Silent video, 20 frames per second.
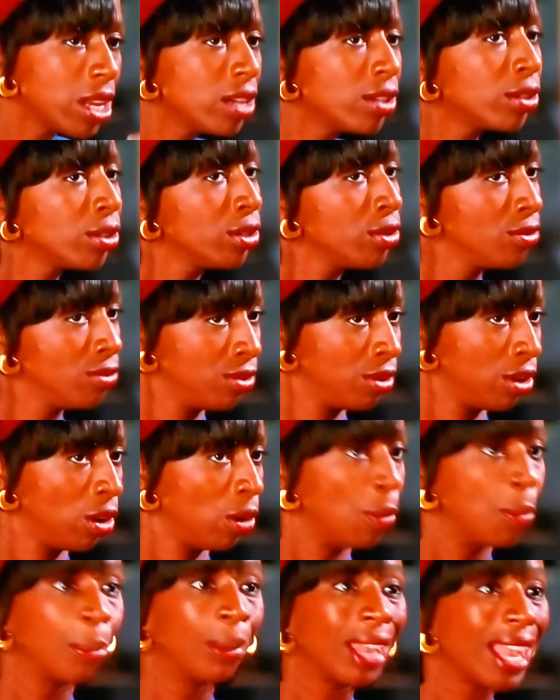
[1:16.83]
men do you
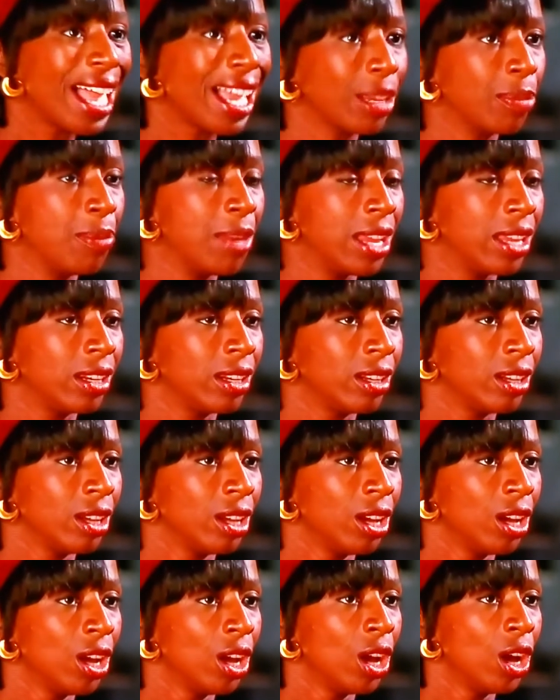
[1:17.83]
know, black men,
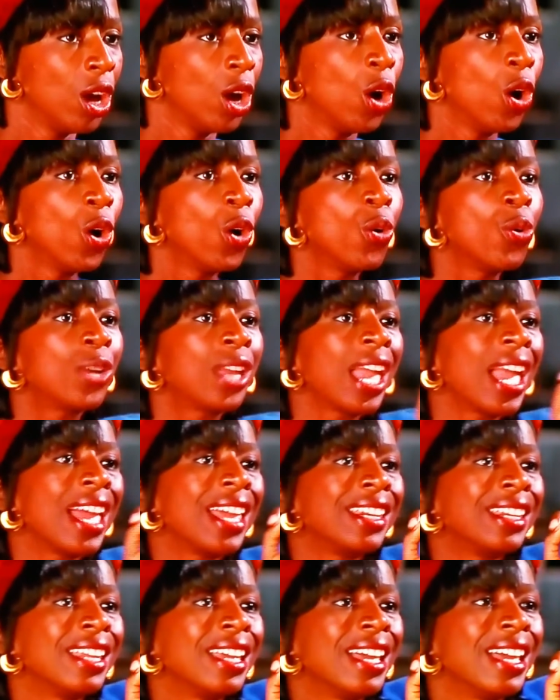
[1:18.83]
who
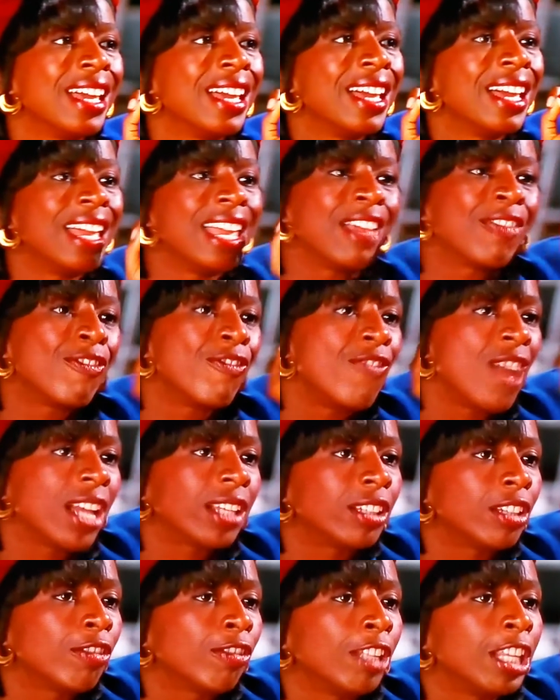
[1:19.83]
can
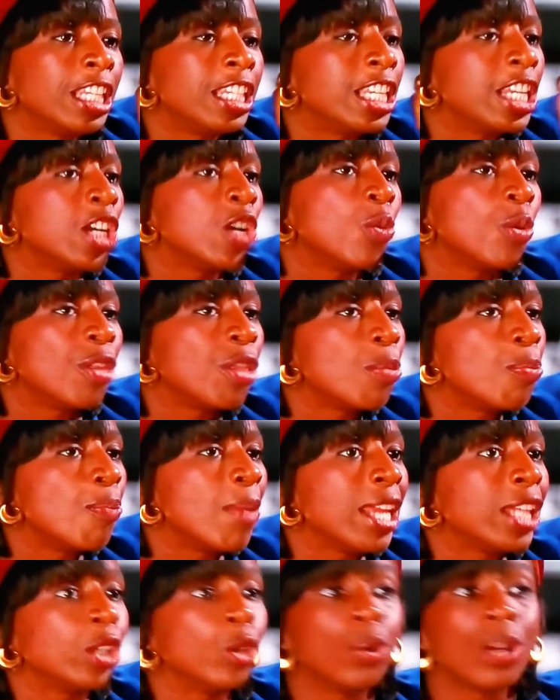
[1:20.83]
effectively deal with a
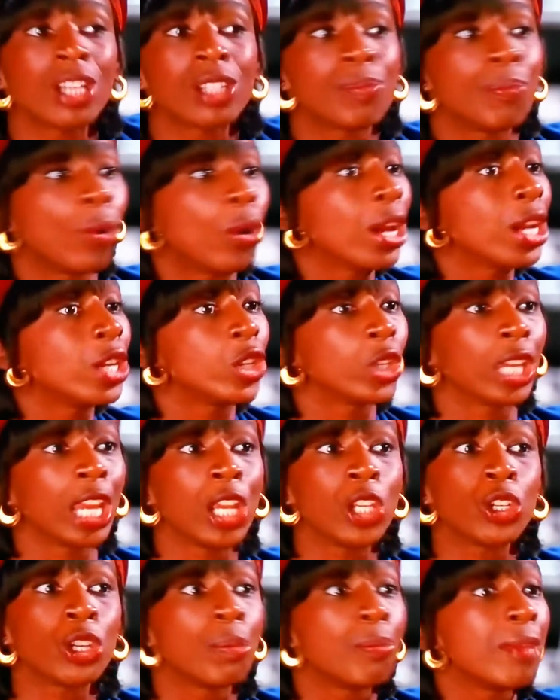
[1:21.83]
mate who has more
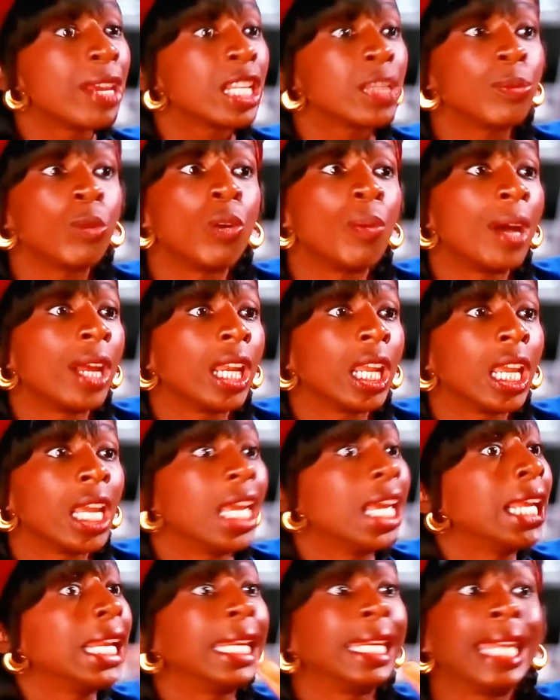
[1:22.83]
education and makes more money?
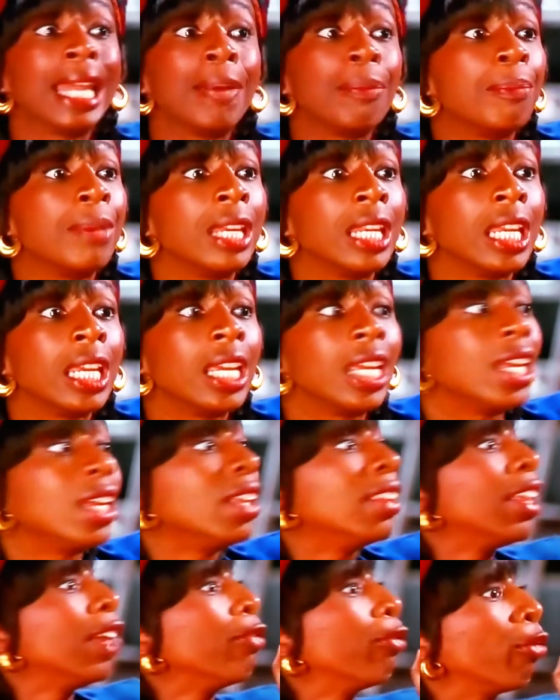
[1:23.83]
Not many.
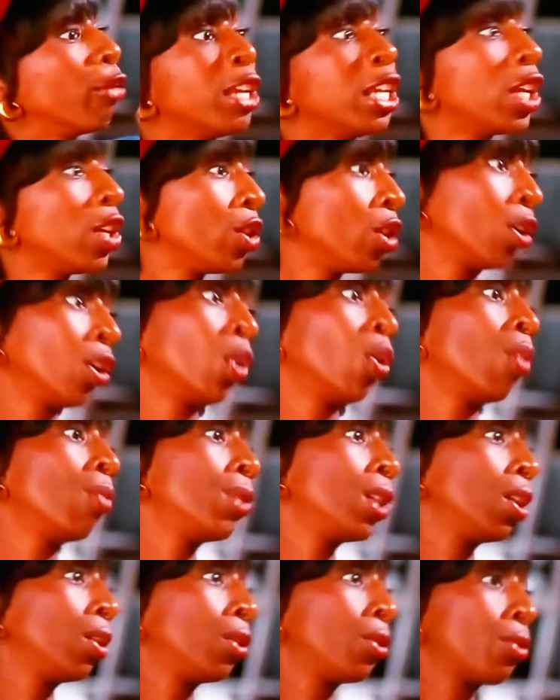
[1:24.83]
They freaking y'all know
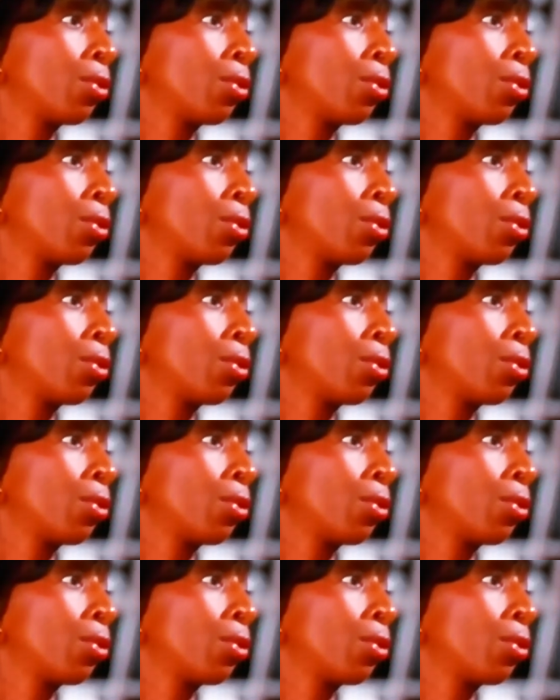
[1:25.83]
I'm telling